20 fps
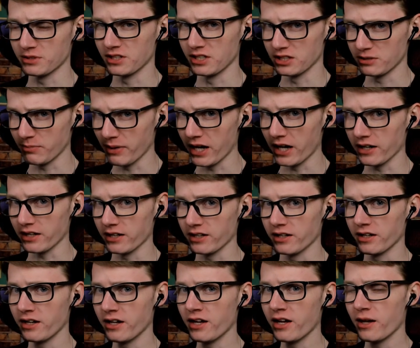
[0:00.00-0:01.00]
in his pocket
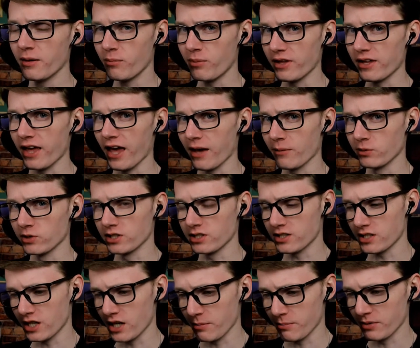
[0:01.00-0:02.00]
being able to
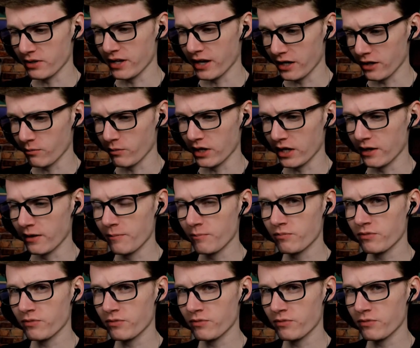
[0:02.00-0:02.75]
keep Nanami